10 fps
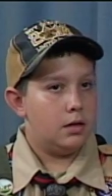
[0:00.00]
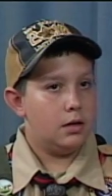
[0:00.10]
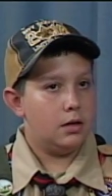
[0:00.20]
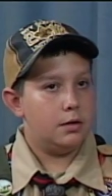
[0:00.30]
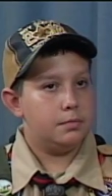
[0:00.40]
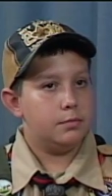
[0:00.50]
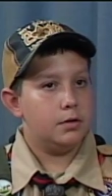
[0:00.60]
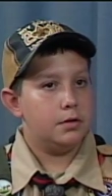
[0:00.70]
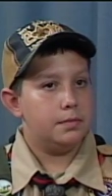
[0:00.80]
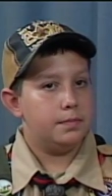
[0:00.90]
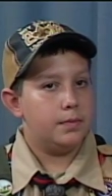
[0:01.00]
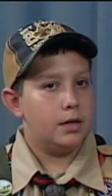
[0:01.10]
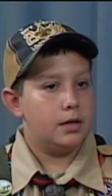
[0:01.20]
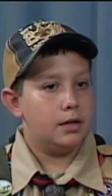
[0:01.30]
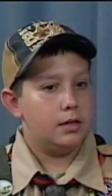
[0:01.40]
Well,
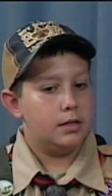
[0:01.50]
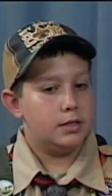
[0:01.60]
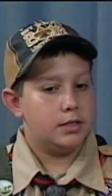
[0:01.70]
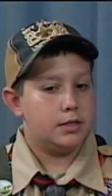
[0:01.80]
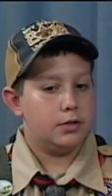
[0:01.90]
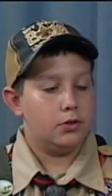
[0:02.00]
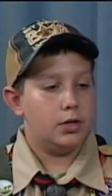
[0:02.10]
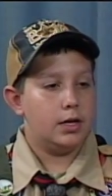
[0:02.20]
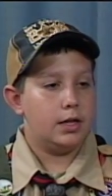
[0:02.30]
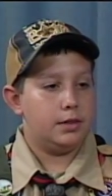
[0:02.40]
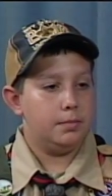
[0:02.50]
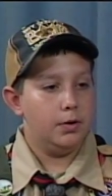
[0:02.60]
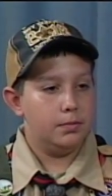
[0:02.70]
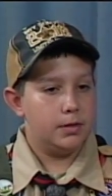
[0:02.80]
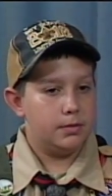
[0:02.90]
not necessarily at the
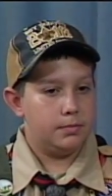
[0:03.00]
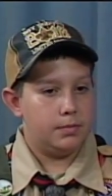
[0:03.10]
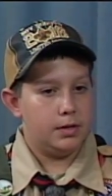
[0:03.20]
moment,